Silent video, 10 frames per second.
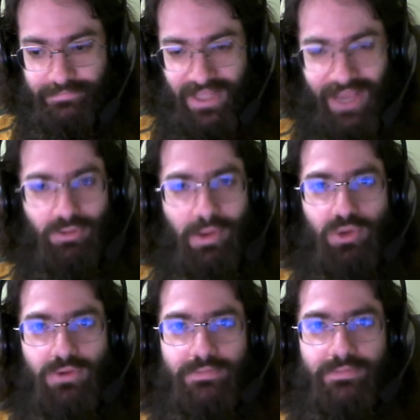
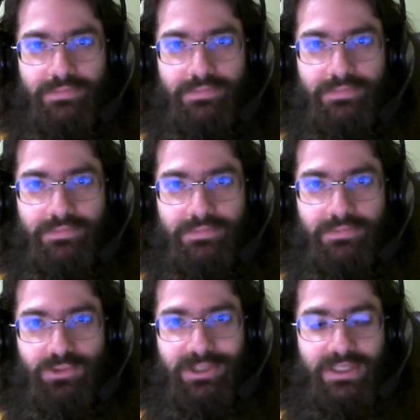remember,
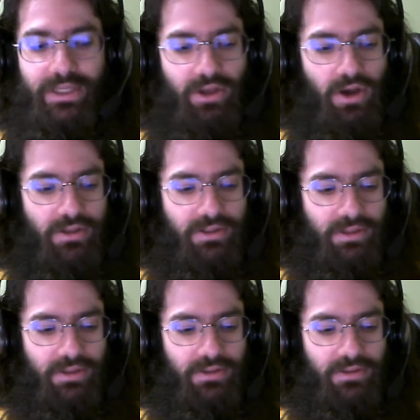the reason I got
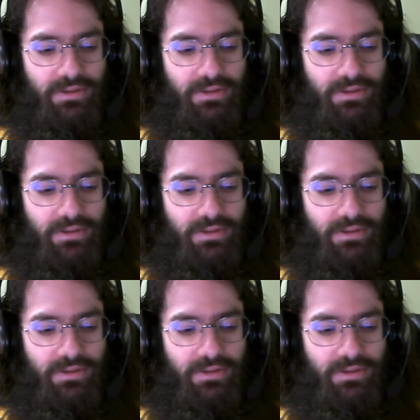a